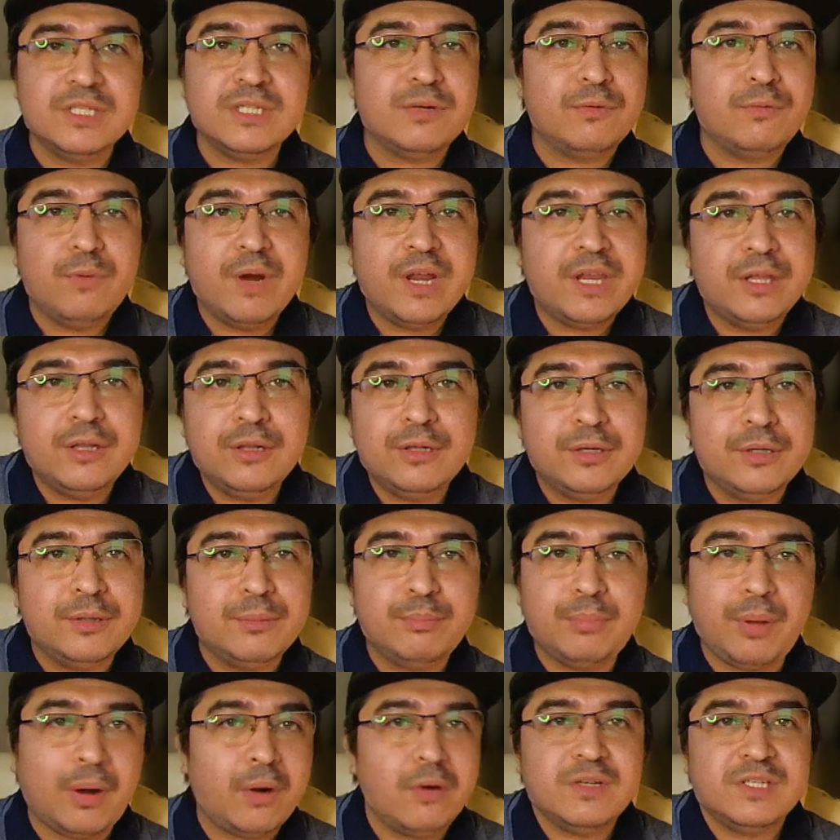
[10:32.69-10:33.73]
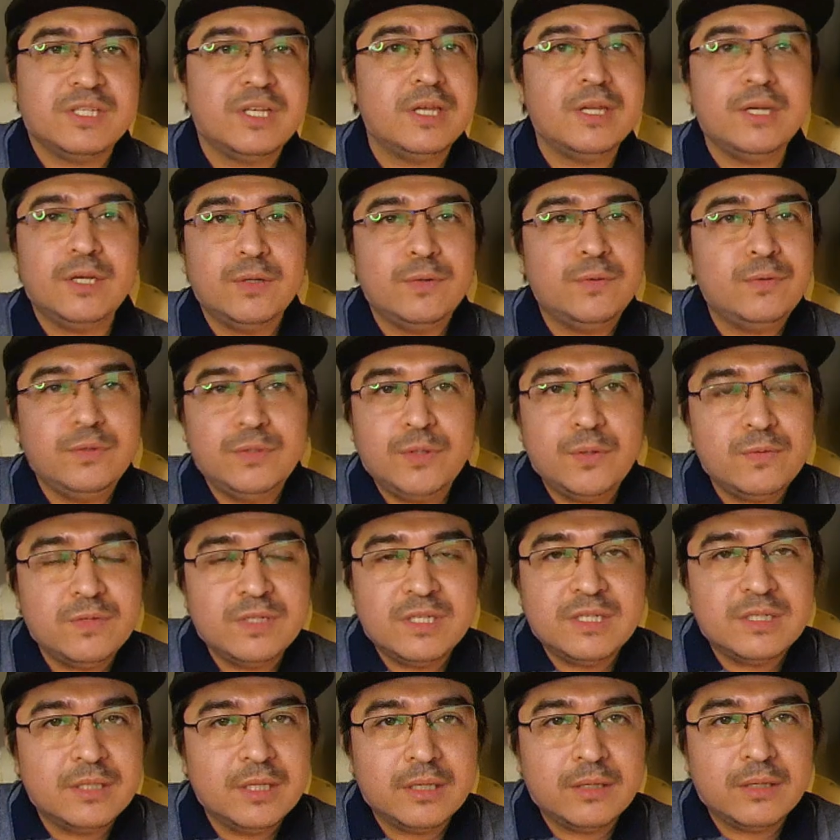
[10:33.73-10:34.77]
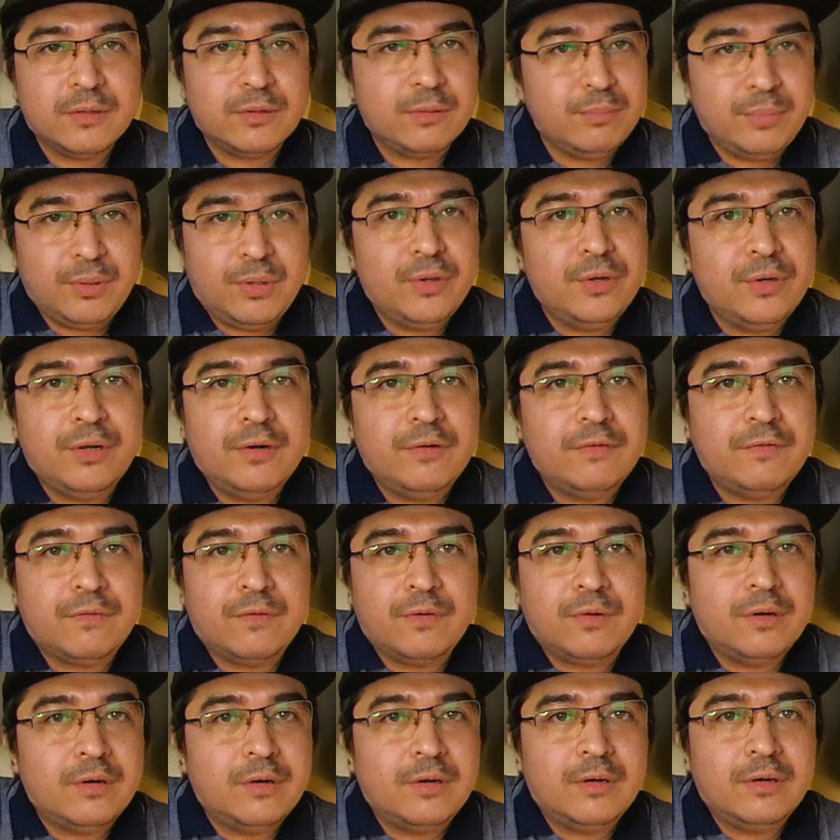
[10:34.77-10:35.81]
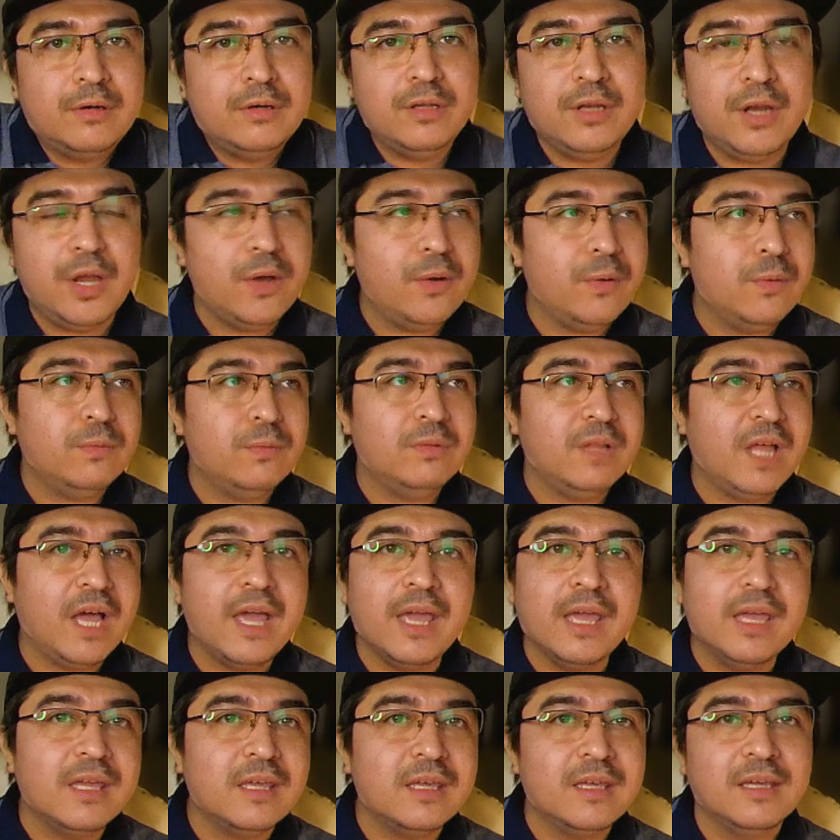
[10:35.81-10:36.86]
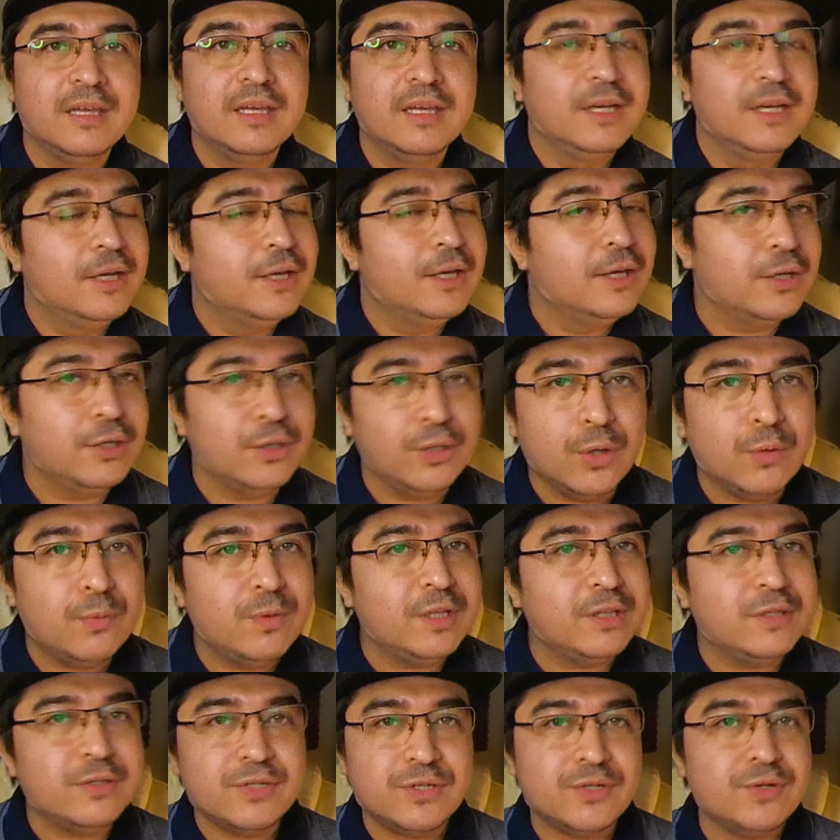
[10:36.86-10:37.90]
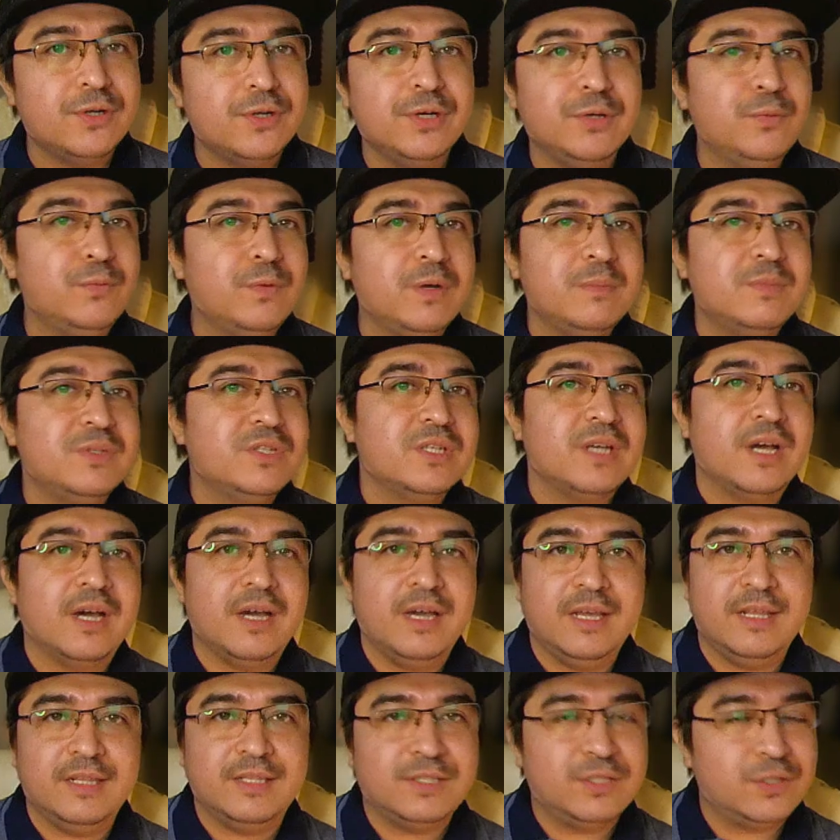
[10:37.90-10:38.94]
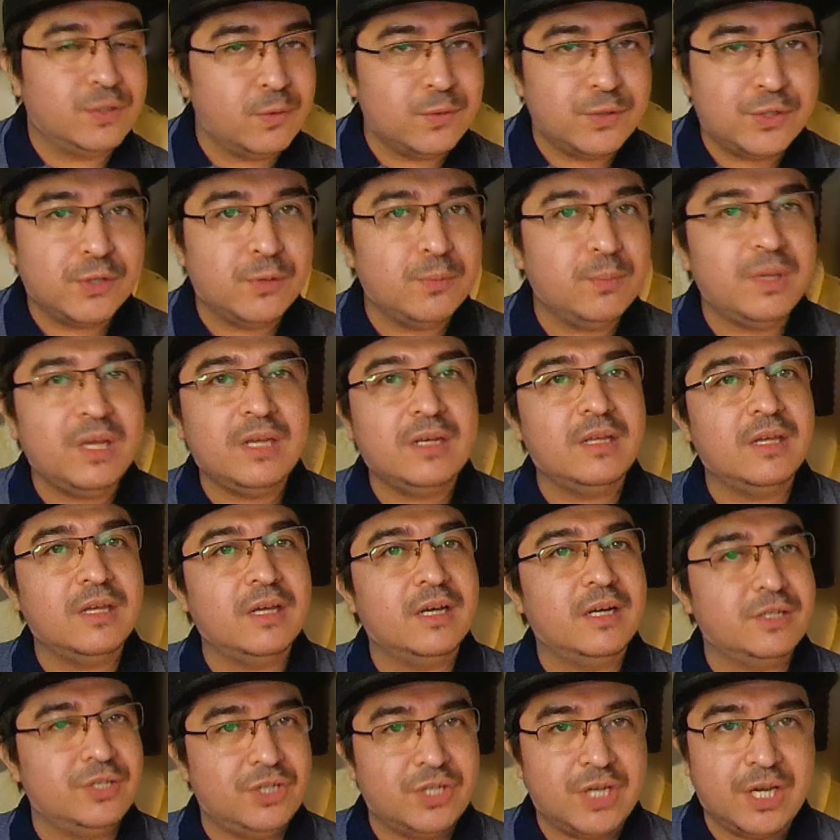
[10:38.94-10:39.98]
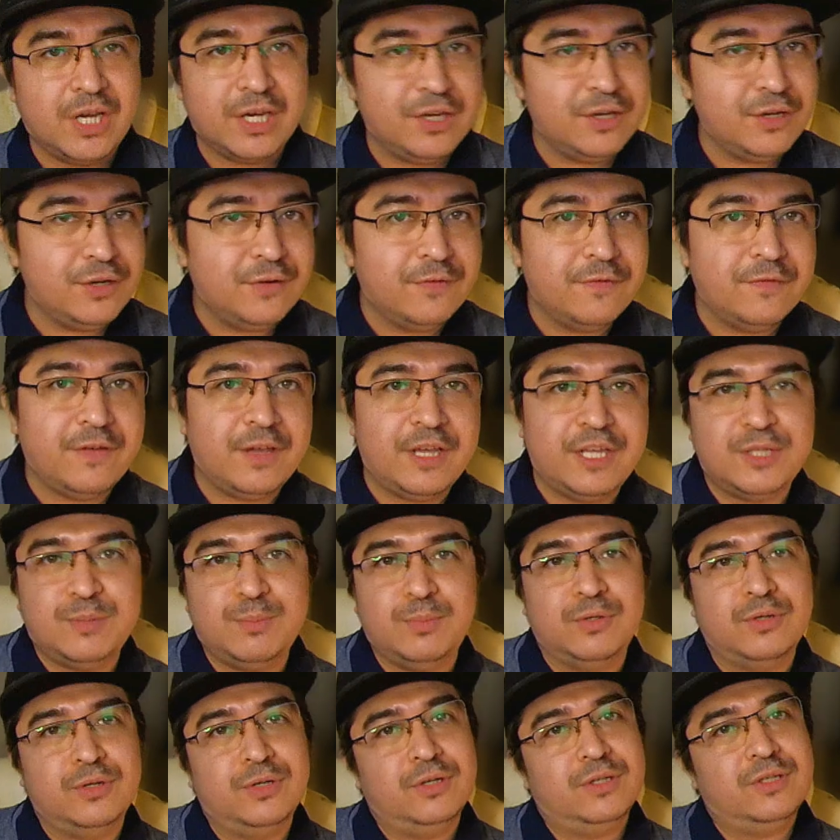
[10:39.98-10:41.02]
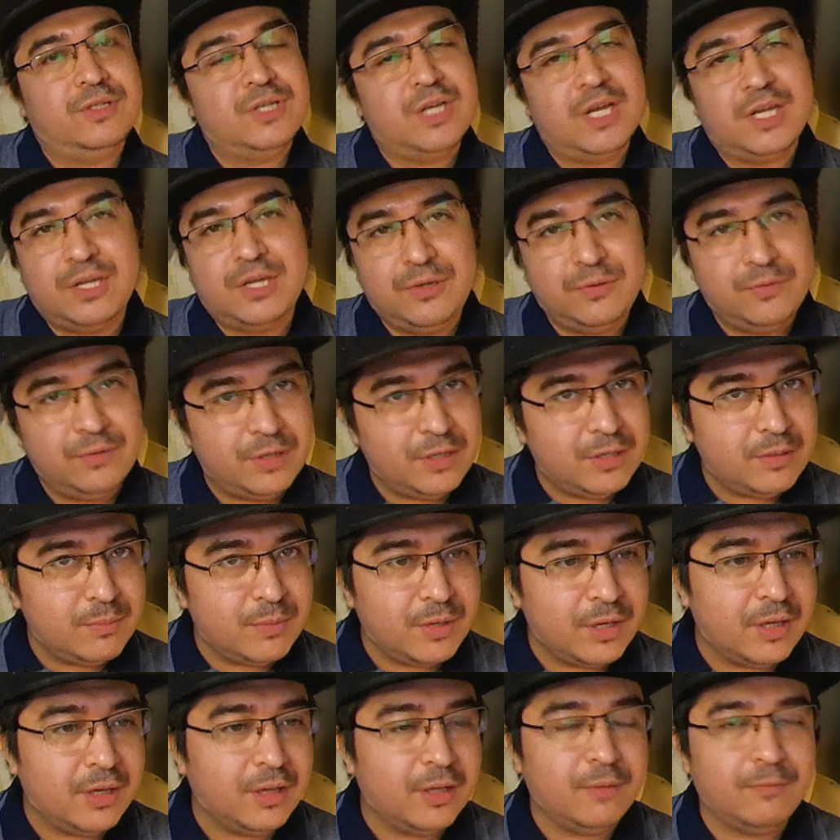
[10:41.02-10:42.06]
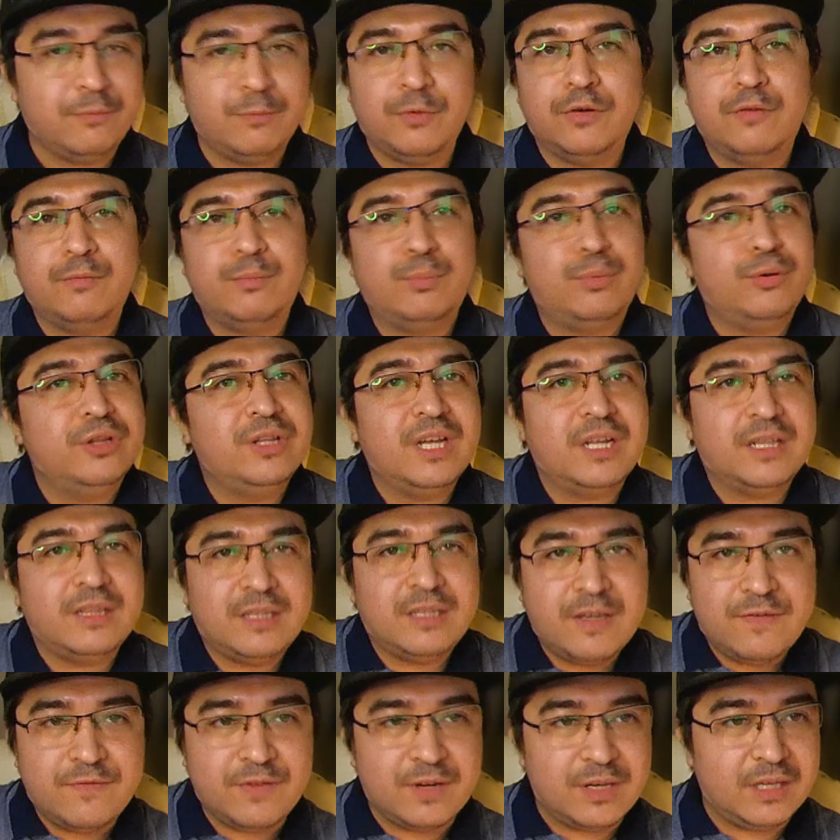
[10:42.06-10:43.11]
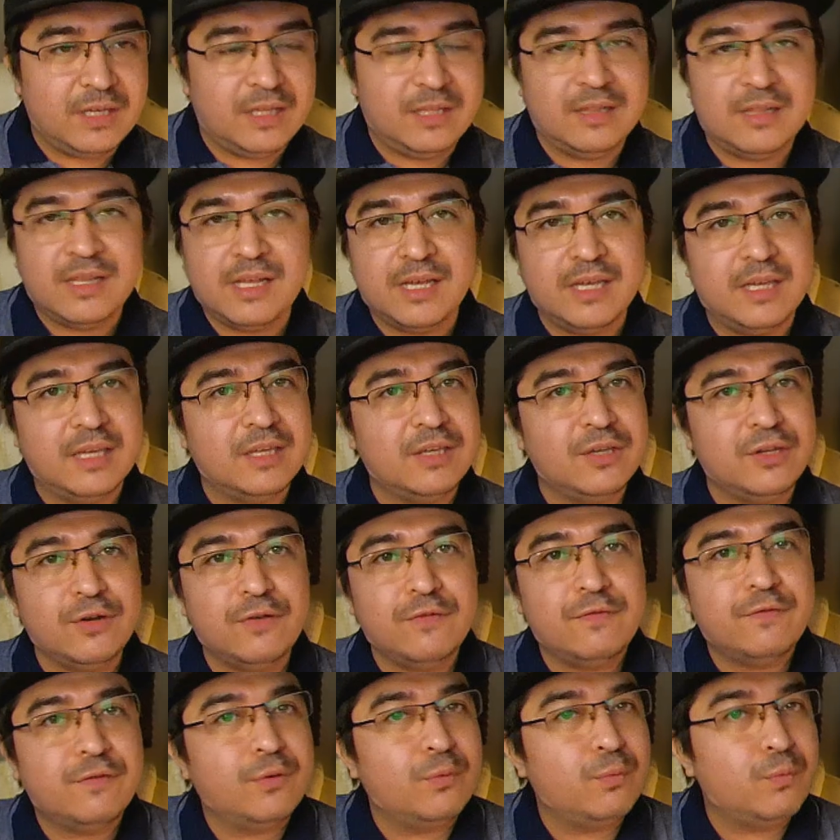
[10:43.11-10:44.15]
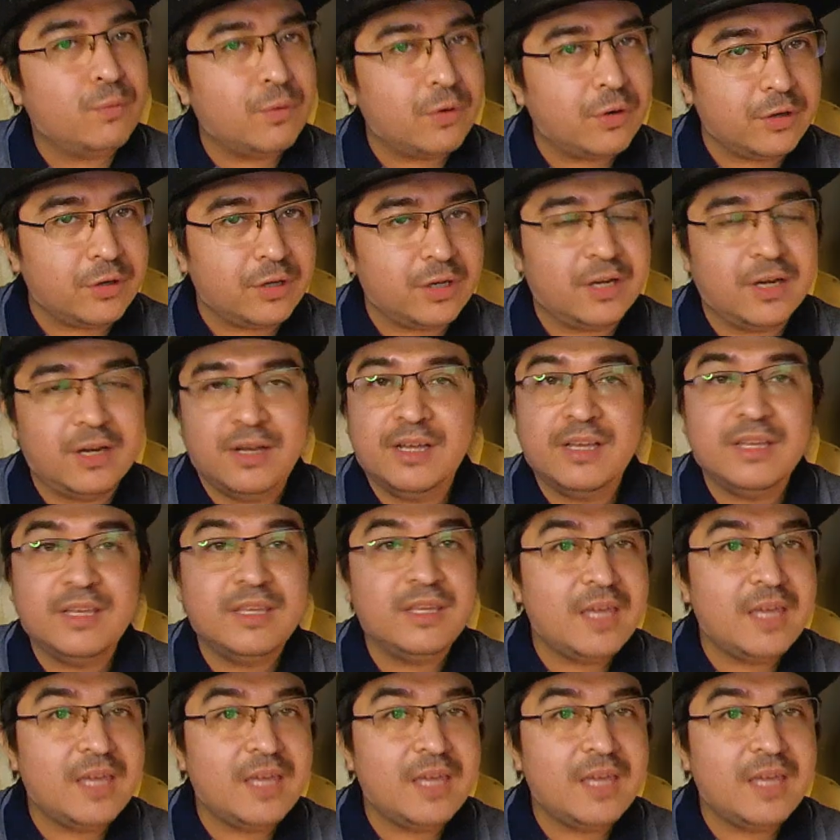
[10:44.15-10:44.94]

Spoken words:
regular person who uses the computer for, like going to certain websites, social media, checking your Facebook, checking your email for productivity, like, for work.